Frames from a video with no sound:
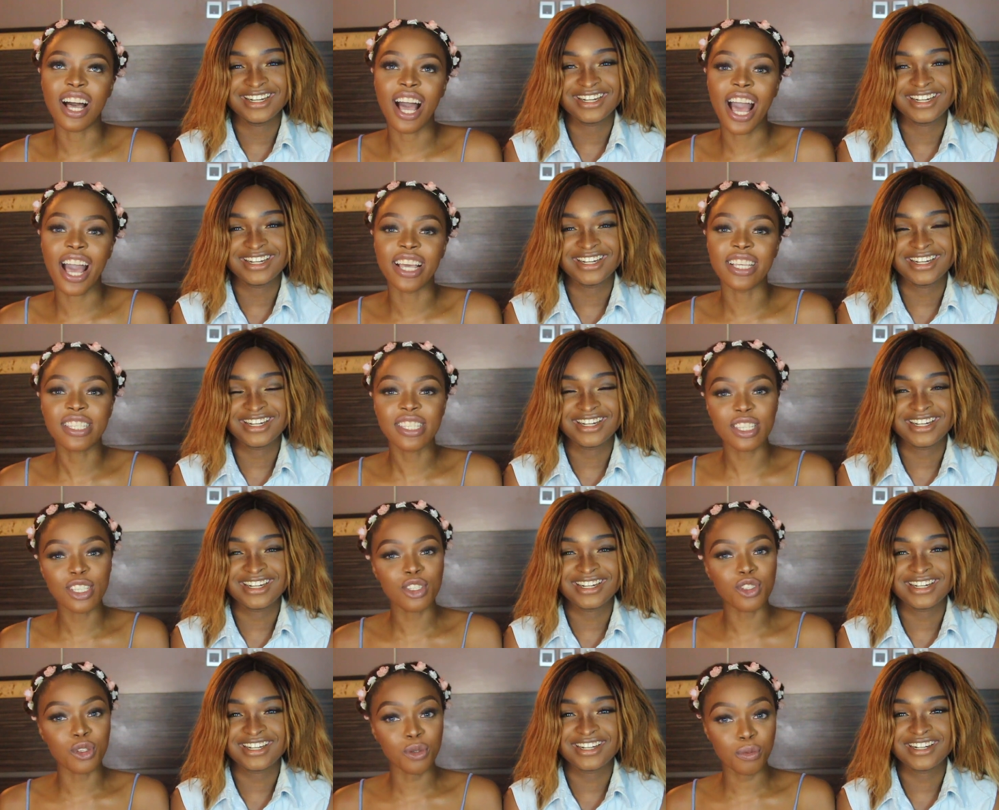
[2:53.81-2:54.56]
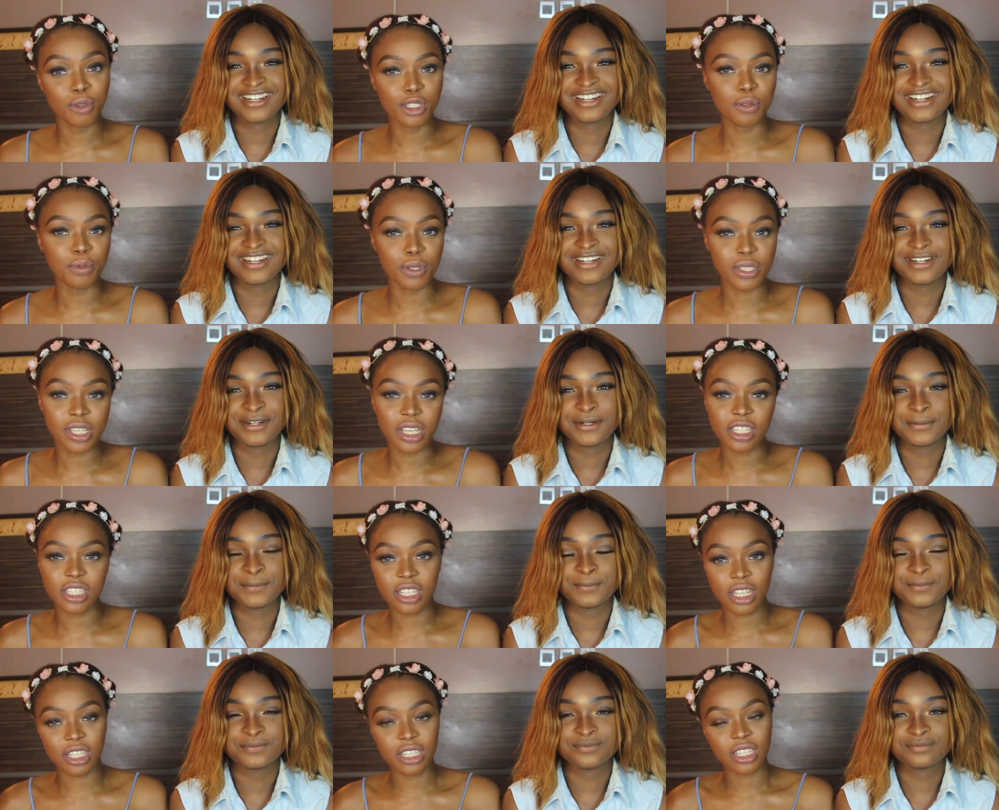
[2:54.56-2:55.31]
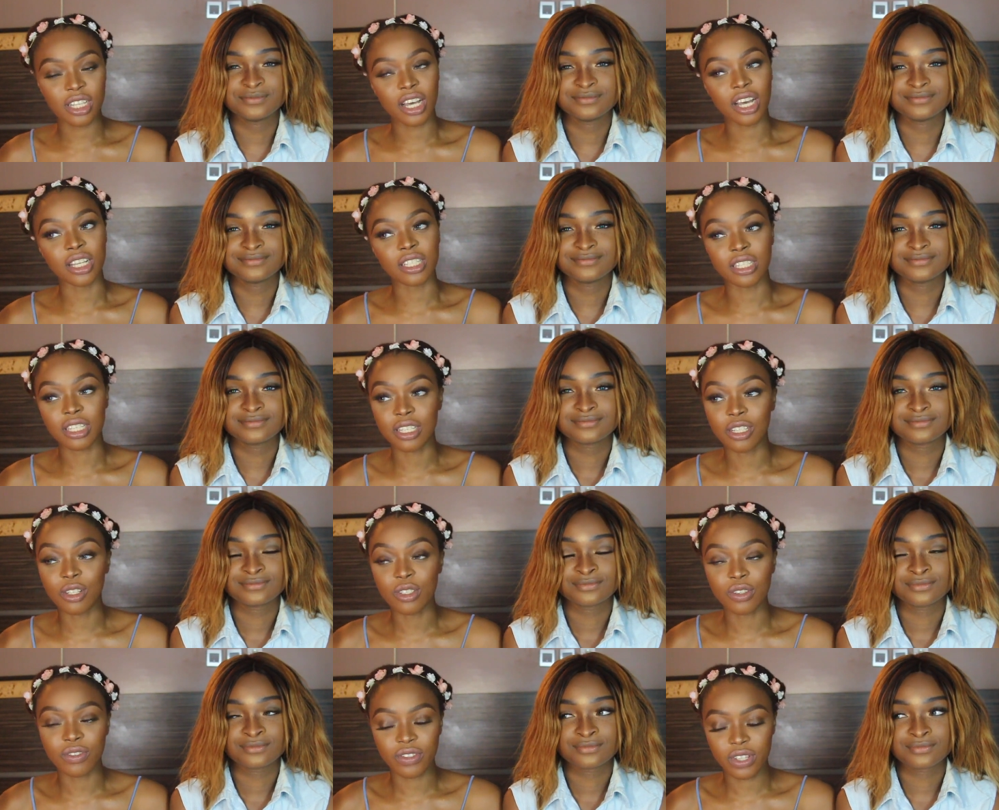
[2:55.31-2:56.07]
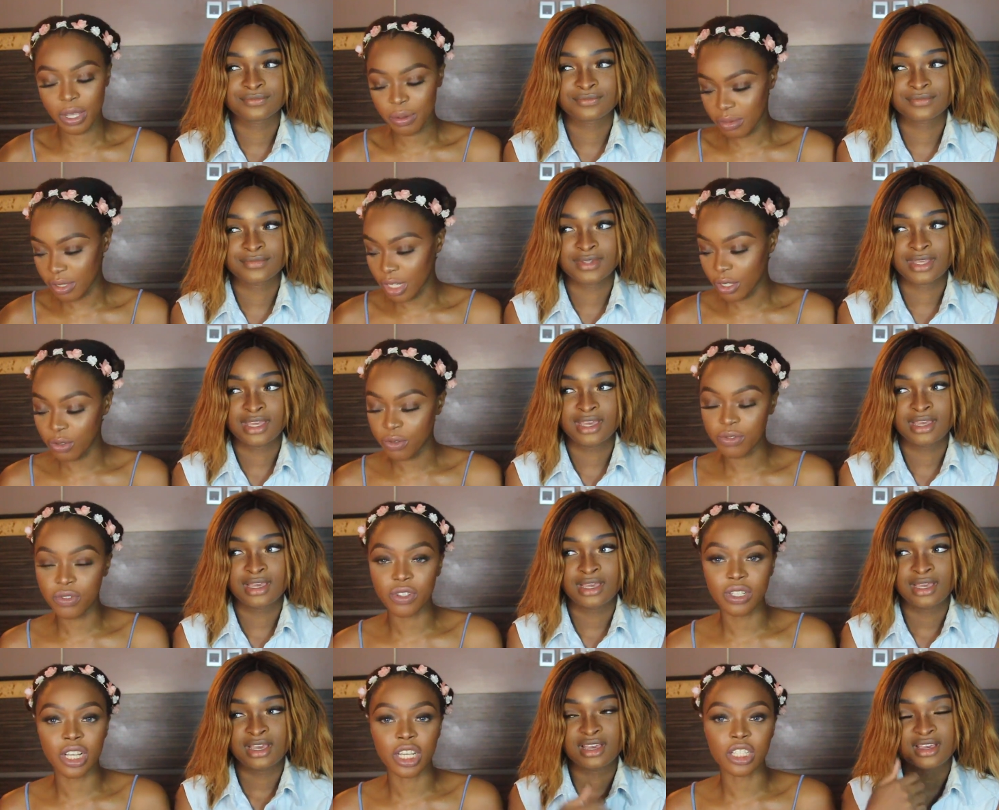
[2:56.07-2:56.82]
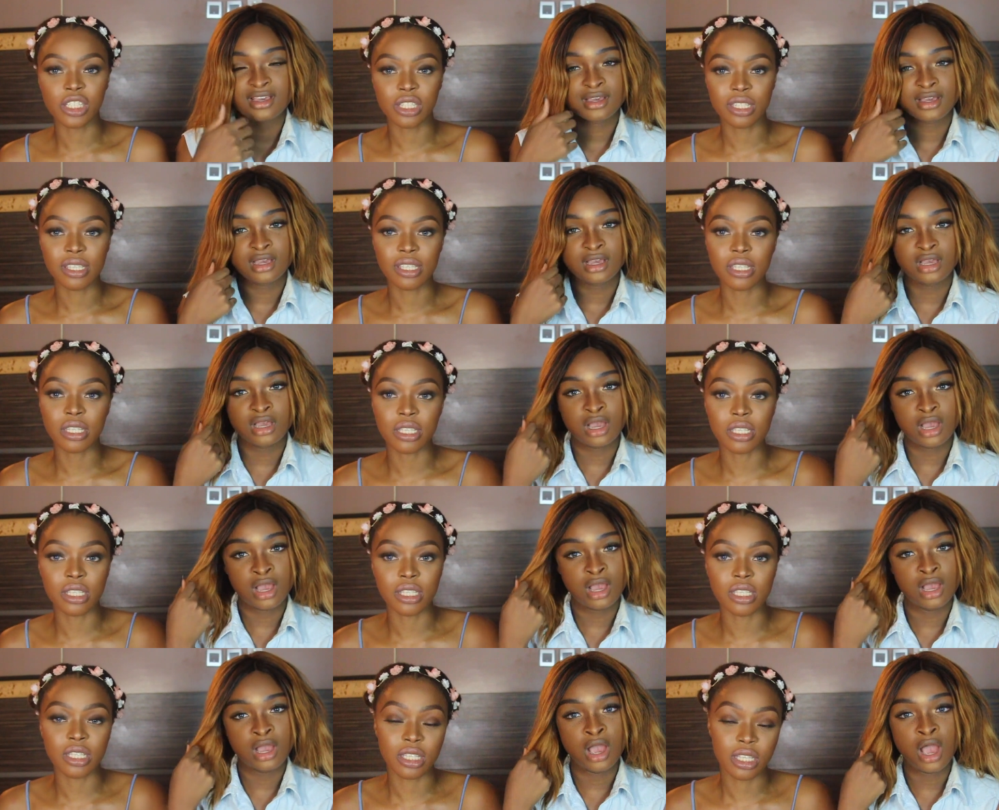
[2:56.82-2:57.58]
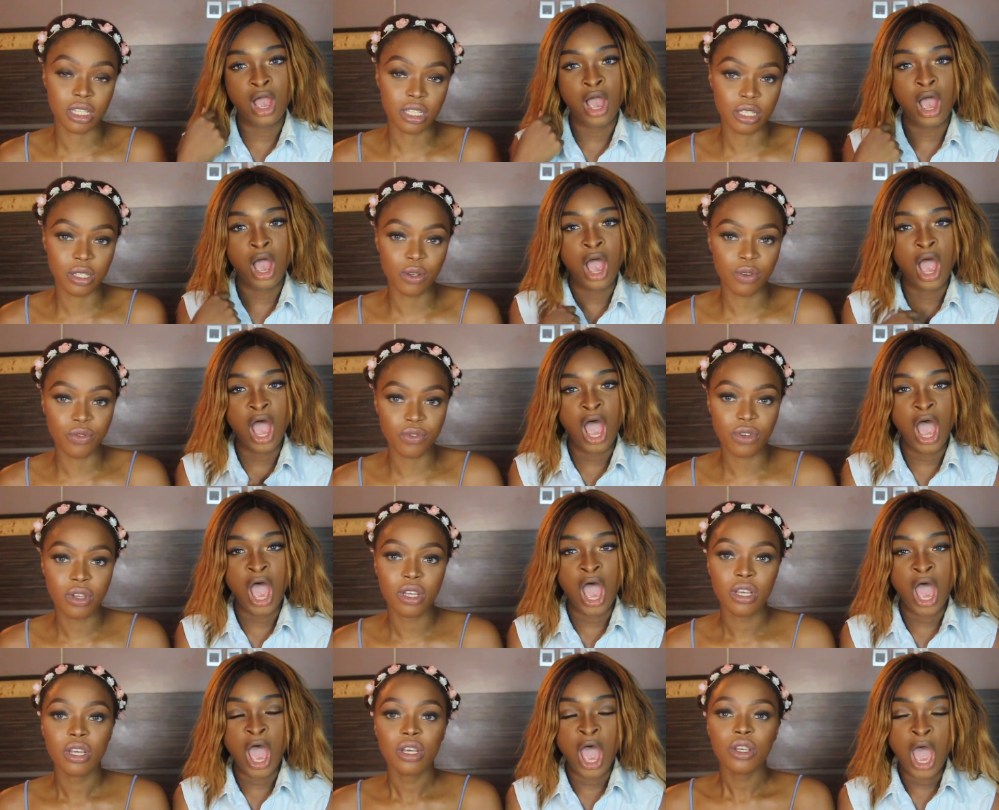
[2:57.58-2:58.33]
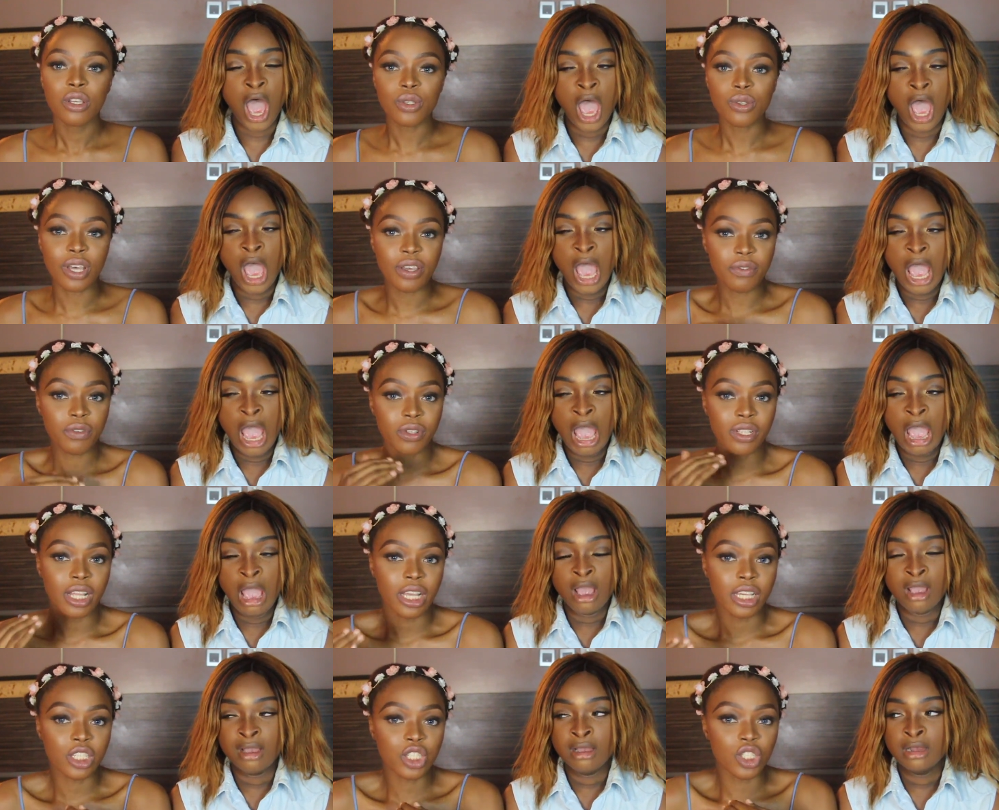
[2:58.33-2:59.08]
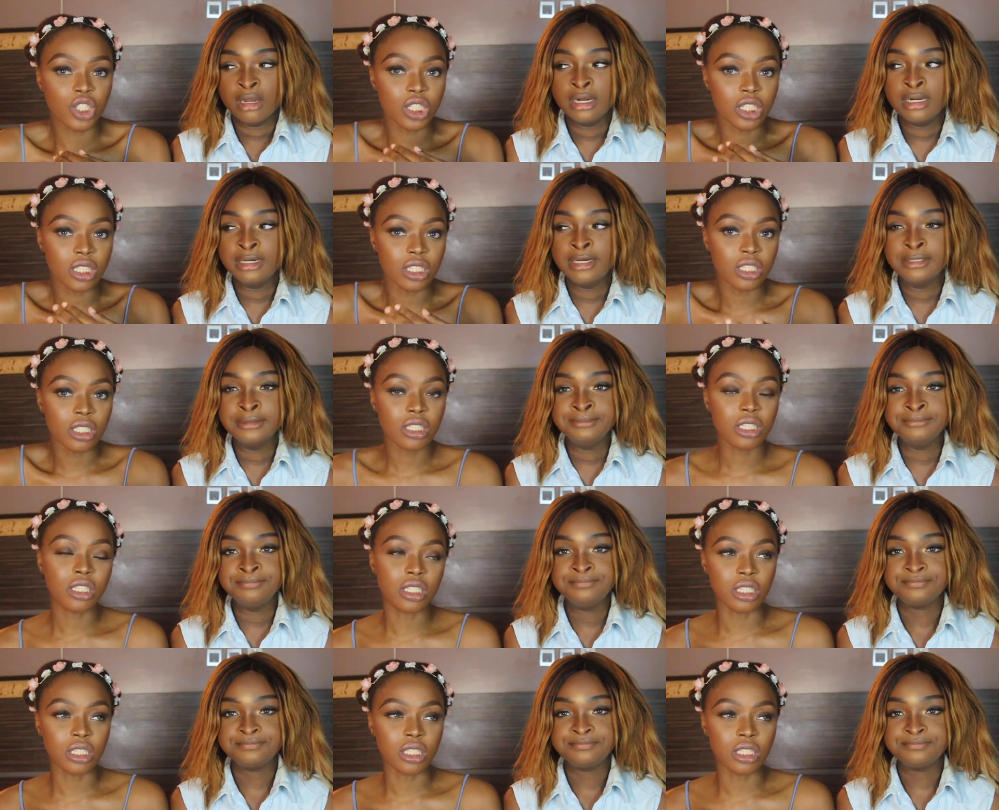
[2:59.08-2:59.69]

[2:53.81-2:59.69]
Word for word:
Speaker 1: I see so much potential in her, and a lot of times I don't feel like she sees it in herself. So I feel like she